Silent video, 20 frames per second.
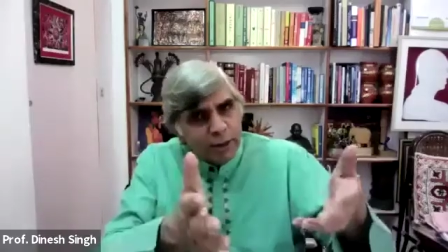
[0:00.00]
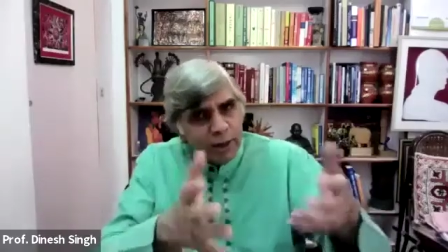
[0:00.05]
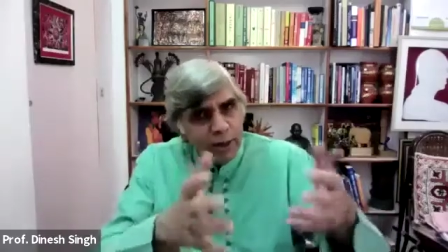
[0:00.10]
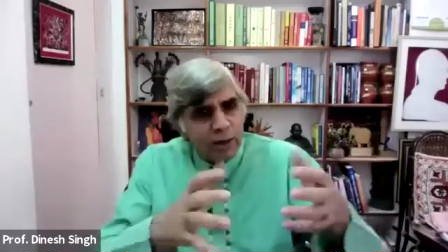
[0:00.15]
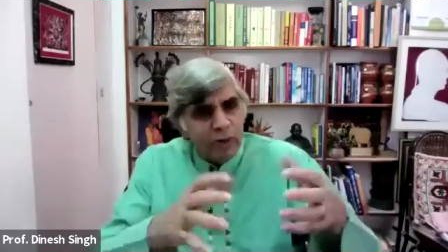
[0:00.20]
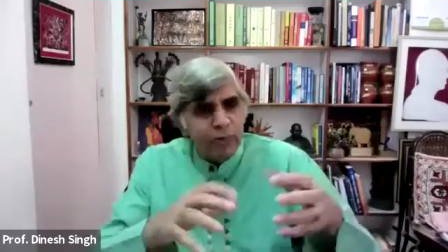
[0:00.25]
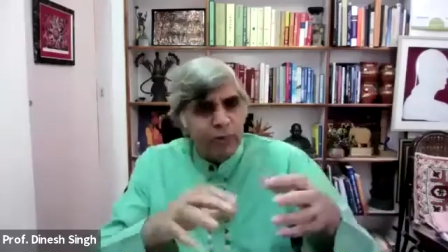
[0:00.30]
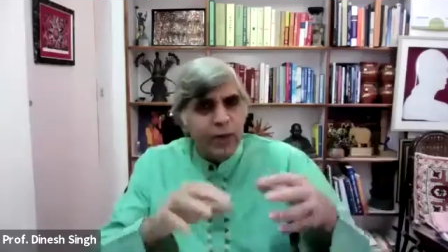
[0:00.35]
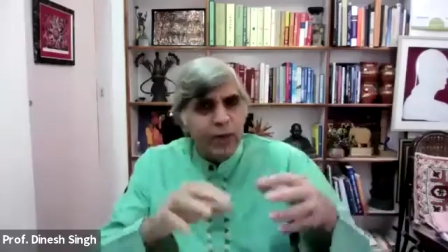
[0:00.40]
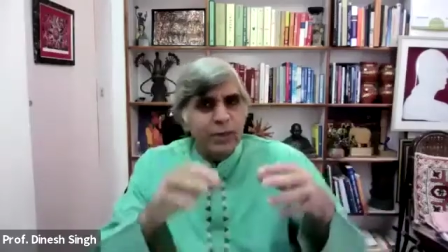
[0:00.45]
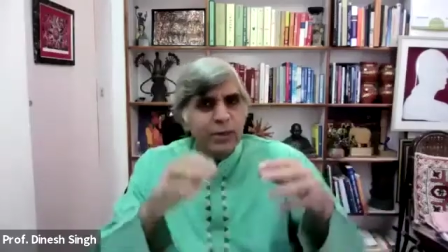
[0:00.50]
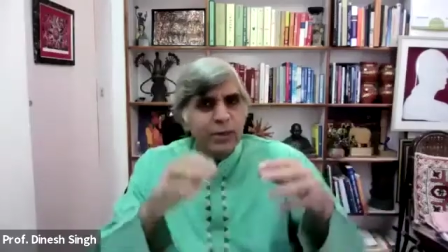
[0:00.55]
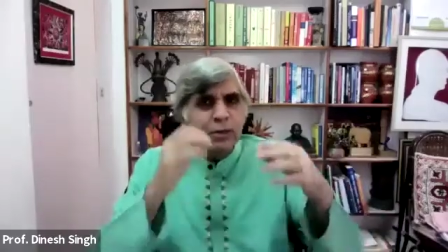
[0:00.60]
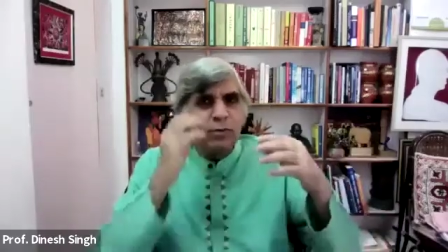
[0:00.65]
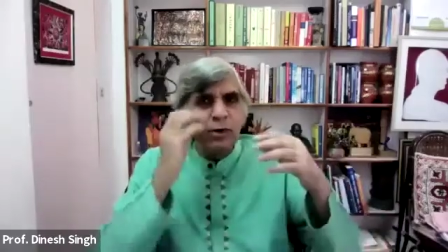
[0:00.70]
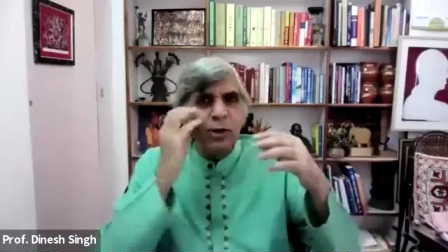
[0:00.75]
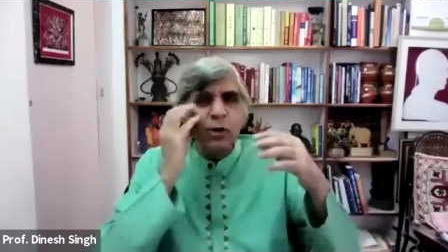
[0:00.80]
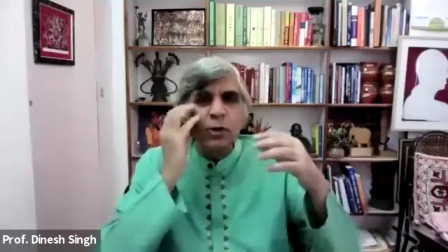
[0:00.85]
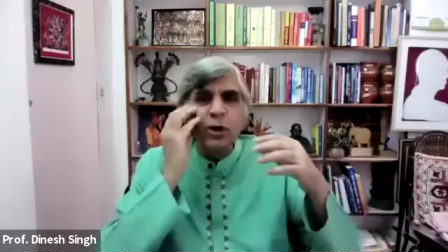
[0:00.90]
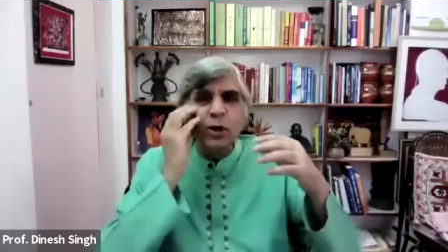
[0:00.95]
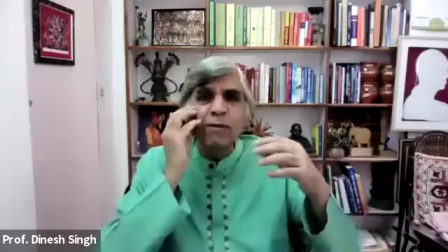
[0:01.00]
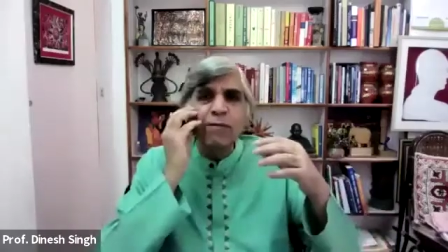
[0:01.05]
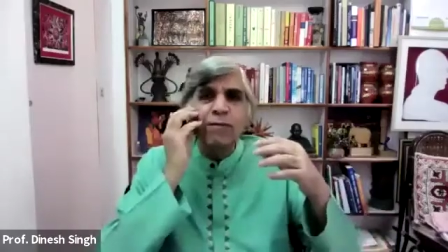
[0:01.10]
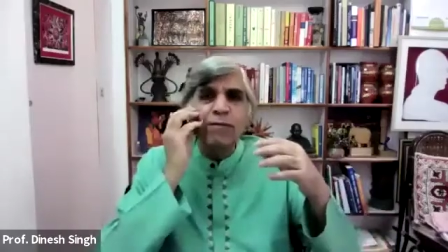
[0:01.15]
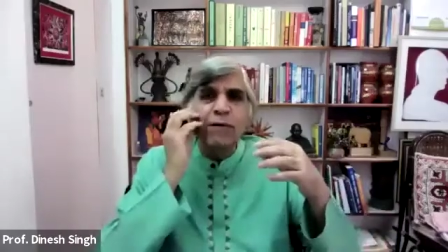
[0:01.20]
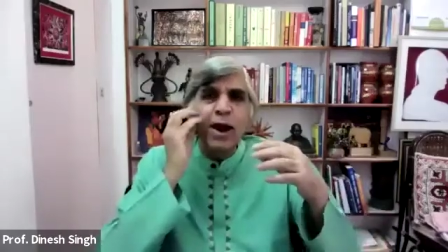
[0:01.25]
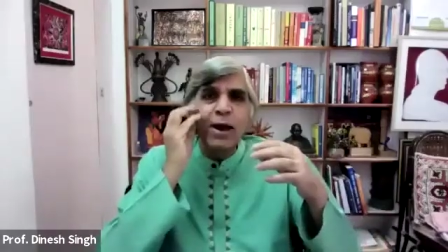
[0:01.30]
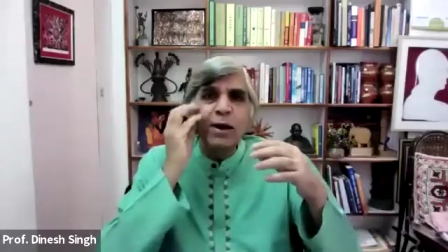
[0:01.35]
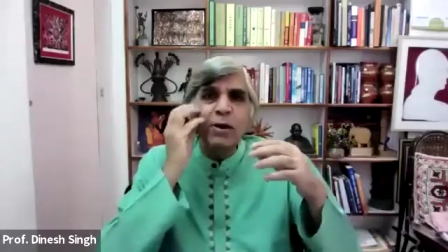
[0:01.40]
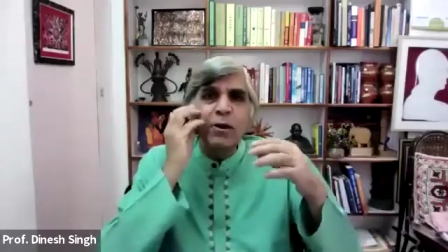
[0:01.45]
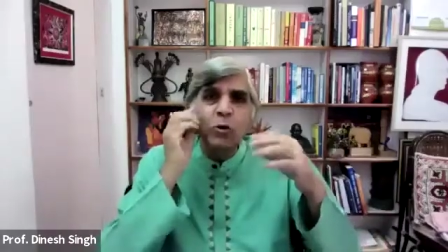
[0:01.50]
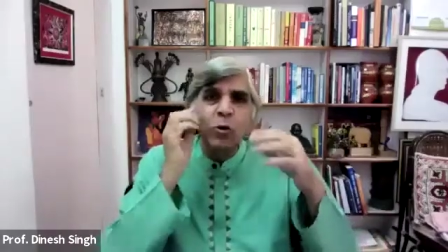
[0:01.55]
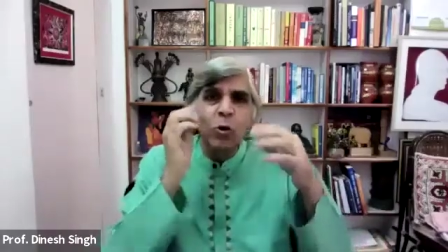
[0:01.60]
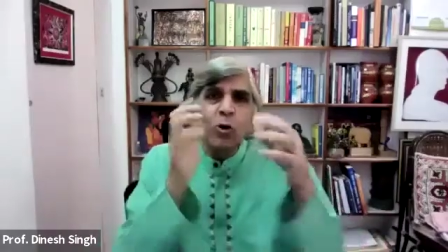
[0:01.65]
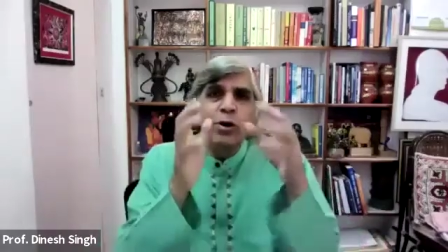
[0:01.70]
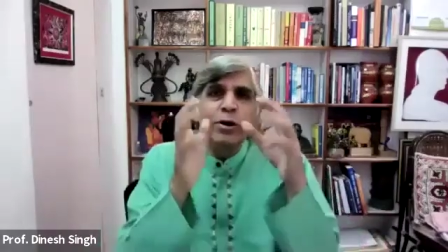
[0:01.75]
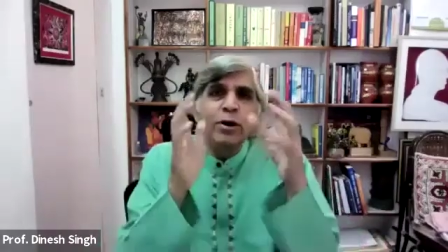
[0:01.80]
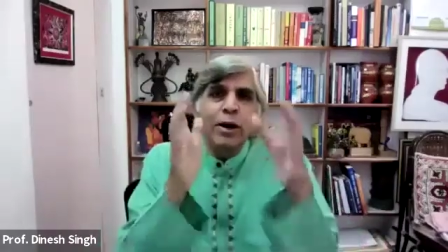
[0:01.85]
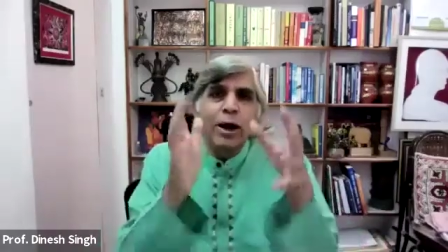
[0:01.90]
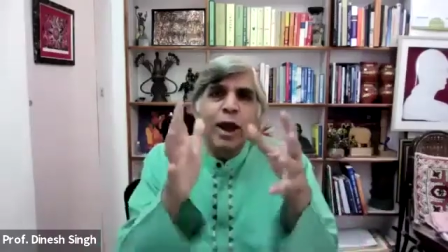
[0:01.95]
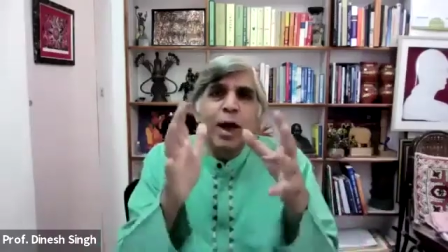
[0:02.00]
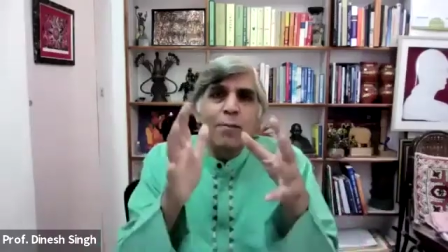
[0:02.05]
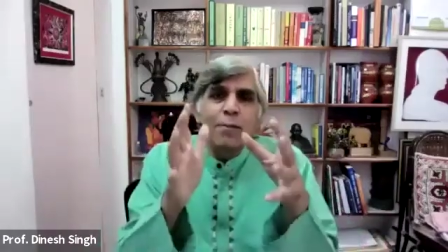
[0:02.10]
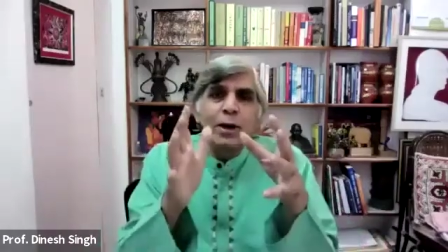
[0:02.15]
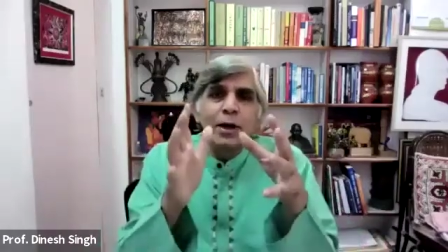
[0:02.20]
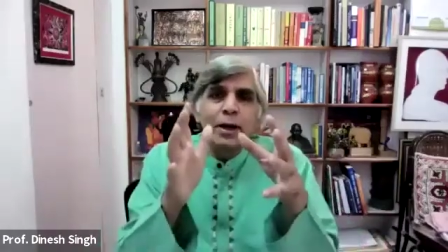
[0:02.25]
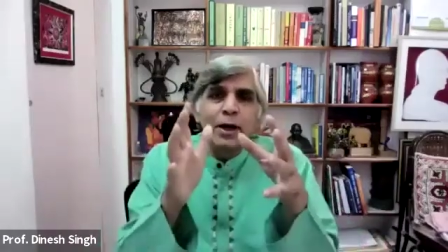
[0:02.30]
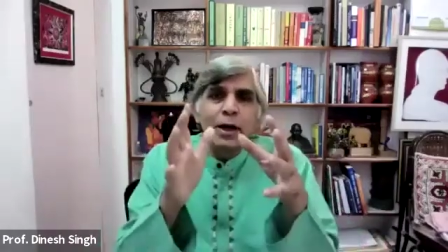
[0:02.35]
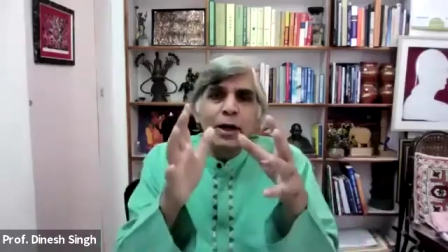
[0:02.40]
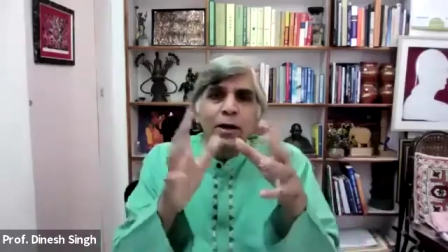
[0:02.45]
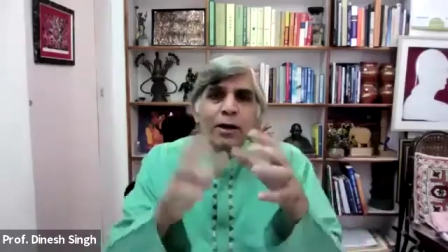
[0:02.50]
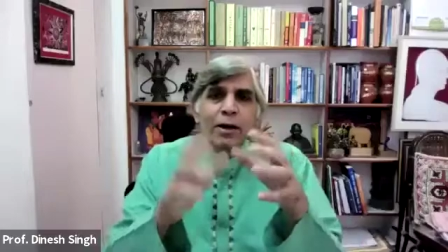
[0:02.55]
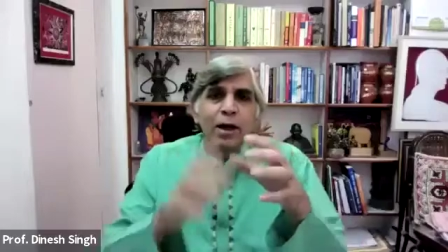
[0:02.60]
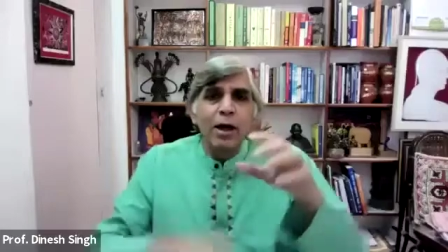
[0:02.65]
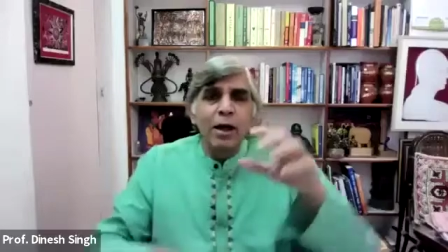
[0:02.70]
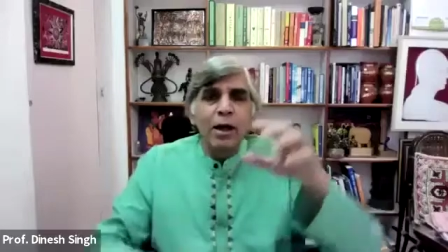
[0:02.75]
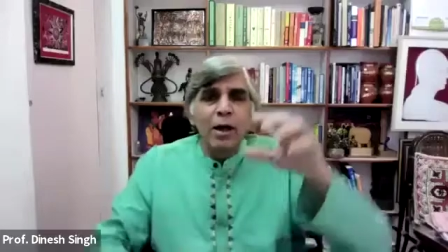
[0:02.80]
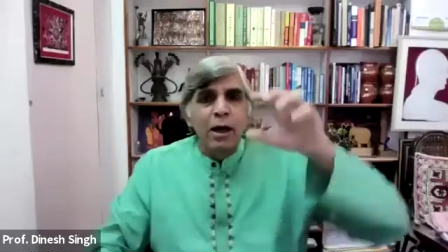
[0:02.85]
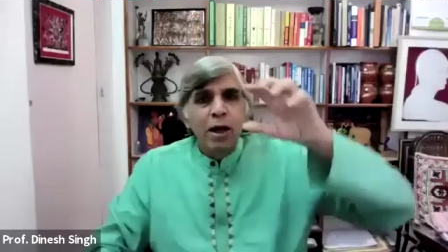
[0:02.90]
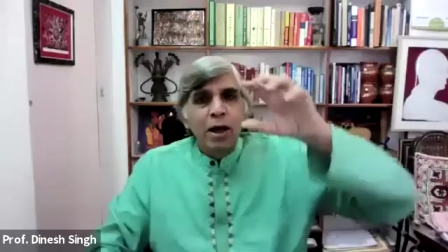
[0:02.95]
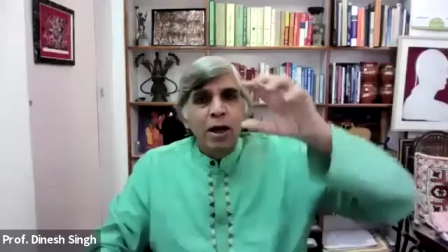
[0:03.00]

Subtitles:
other places where you can find good, reliable data